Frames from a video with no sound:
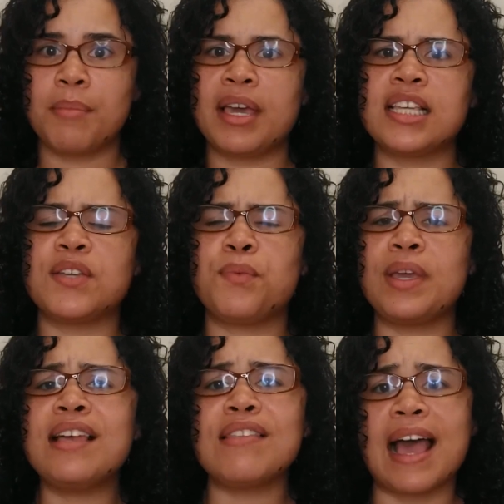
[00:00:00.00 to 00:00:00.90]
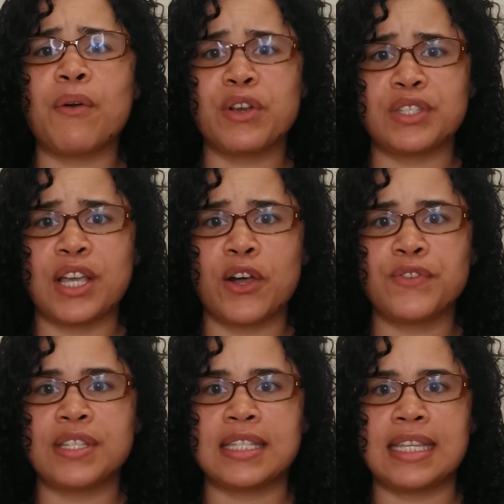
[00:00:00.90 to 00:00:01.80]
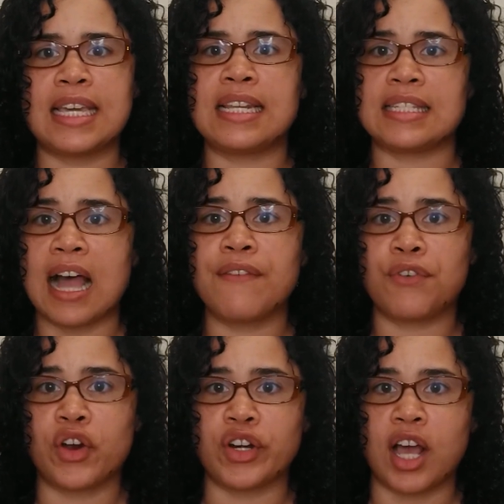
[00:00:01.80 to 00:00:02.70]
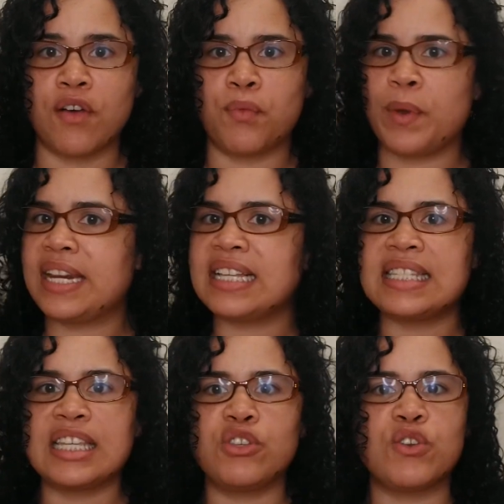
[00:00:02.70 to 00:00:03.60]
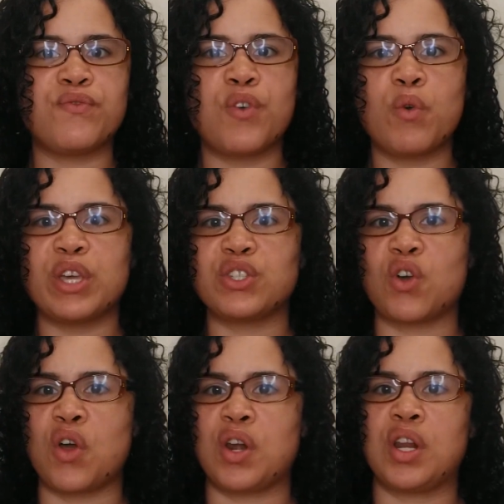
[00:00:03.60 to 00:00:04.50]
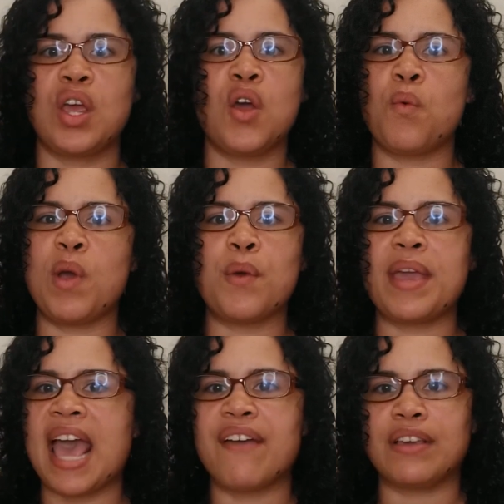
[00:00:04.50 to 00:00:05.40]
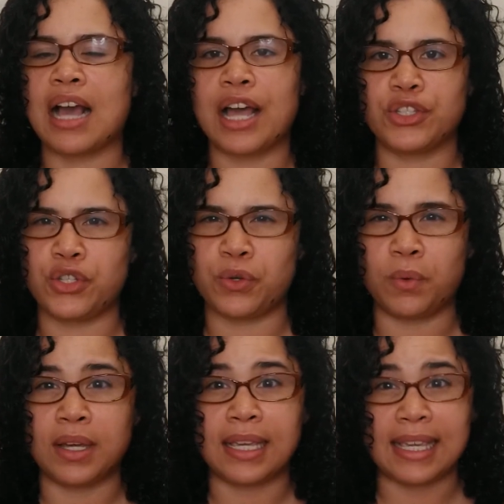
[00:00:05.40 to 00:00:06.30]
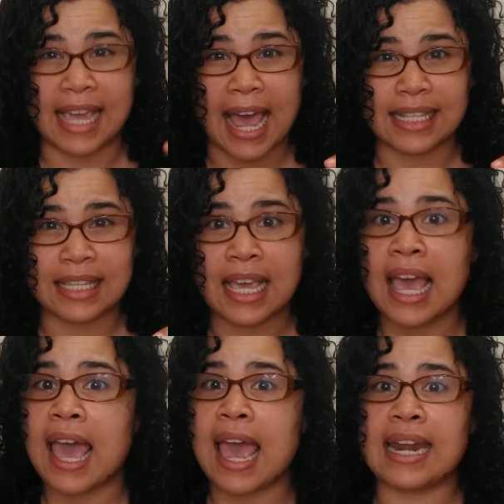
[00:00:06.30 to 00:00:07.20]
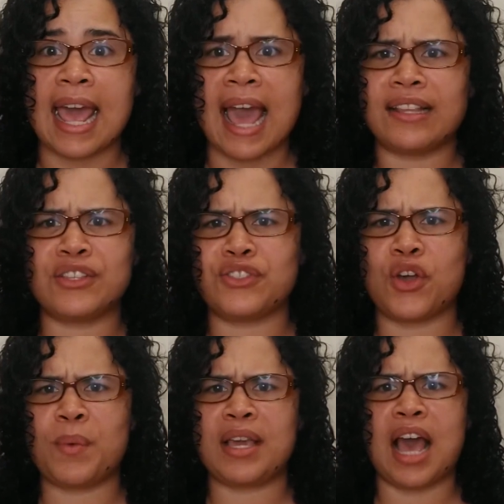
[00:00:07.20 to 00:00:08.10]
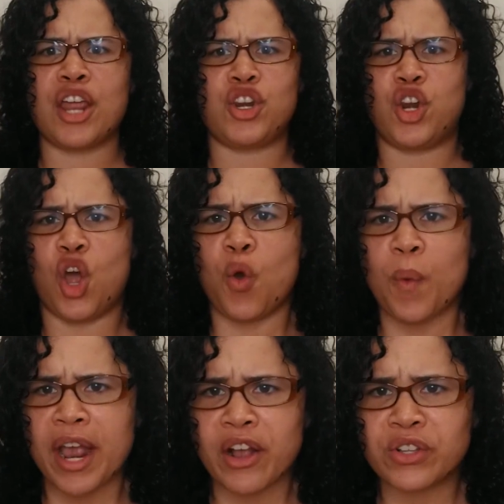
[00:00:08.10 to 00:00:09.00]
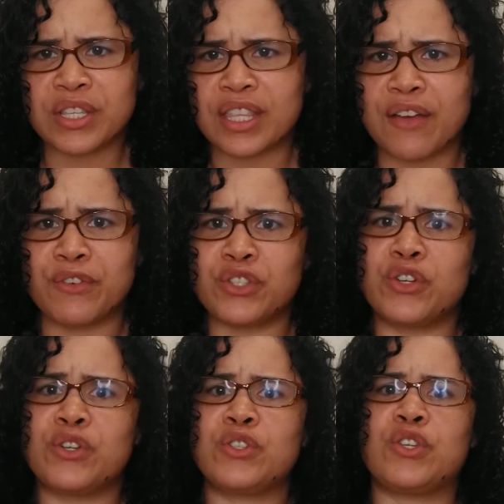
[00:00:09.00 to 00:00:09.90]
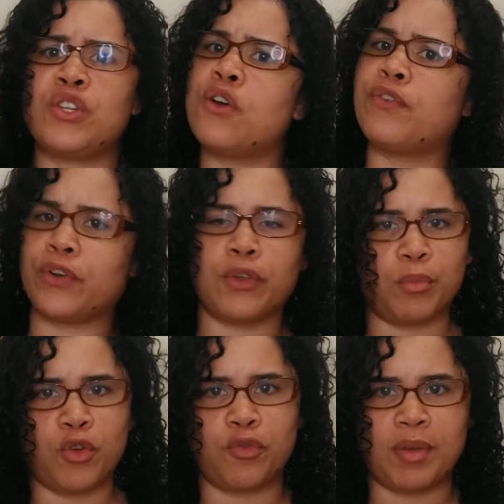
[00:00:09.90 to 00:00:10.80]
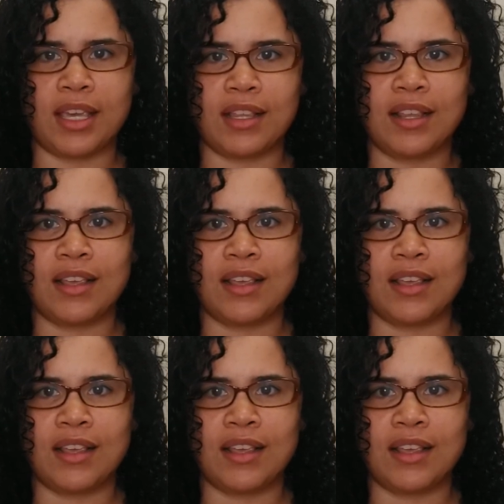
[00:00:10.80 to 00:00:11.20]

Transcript: Because if we allow ourselves to see it as not far enough, we continue to focus on where we haven't gotten to yet and act as though we got nowhere to then return to no further movement.